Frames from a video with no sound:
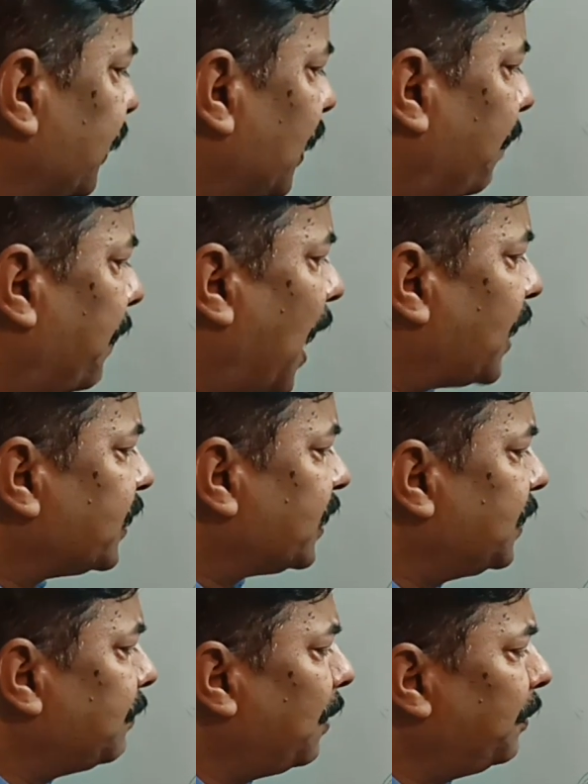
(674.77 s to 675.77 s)
the
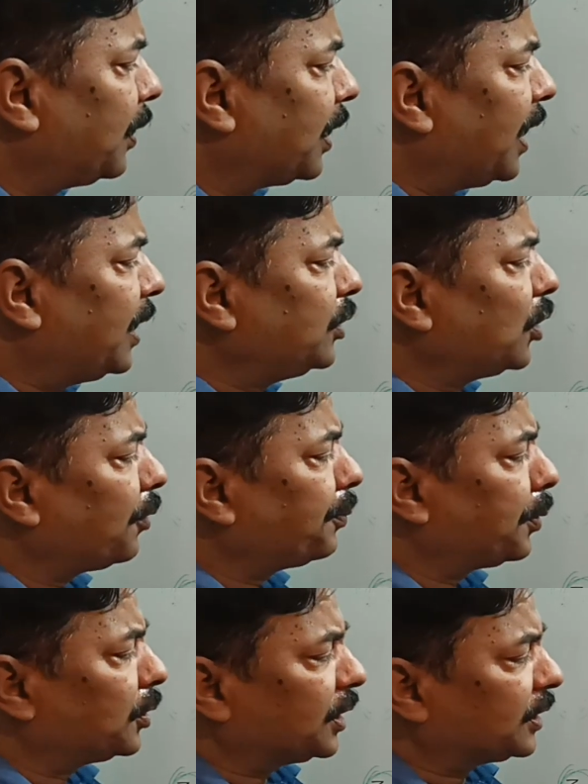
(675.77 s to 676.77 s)
maximum range
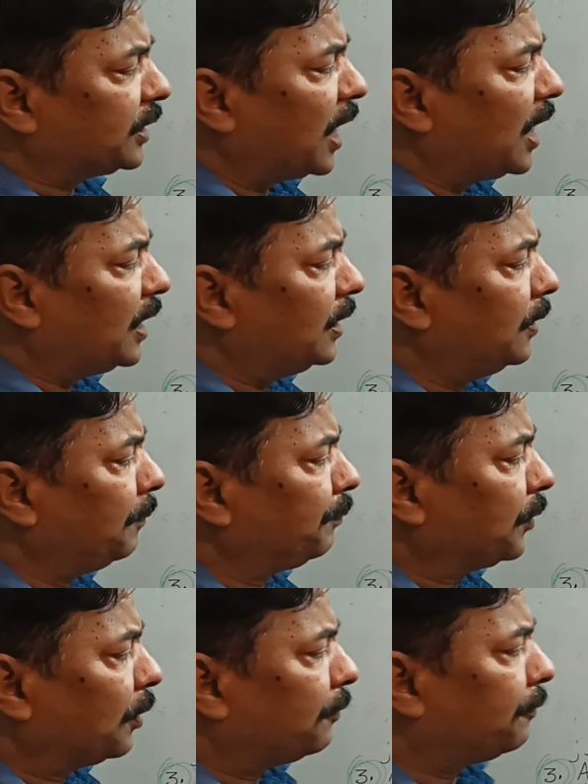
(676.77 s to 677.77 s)
of projectile
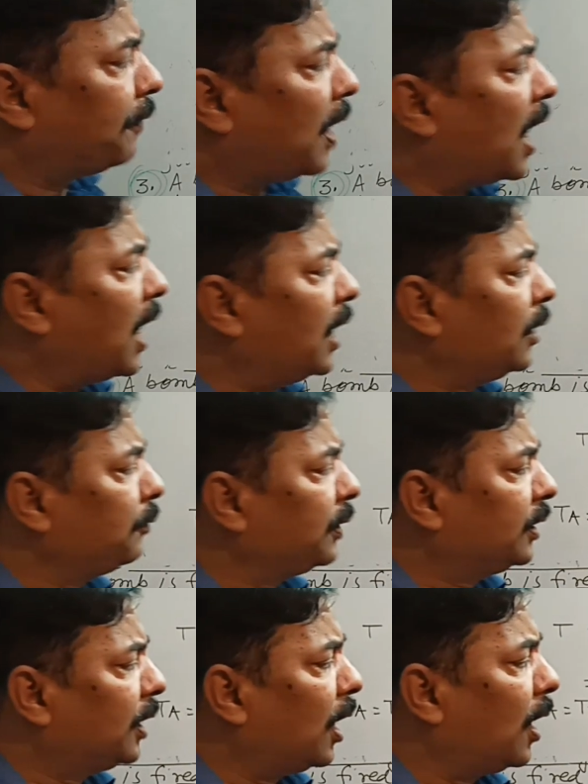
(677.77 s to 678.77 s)
fired
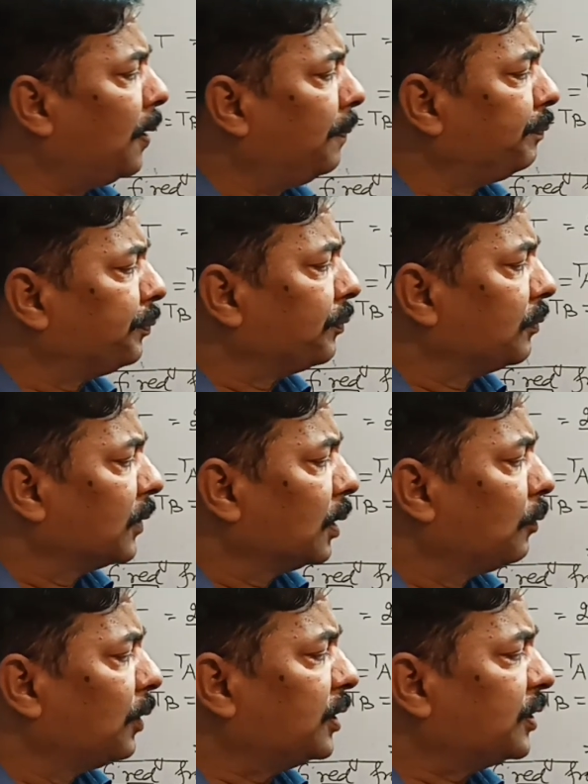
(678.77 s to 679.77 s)
with
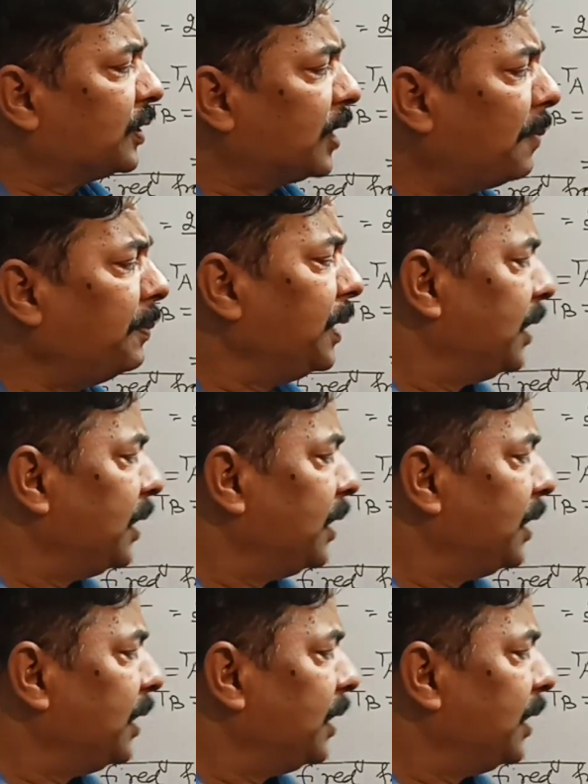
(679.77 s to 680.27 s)
some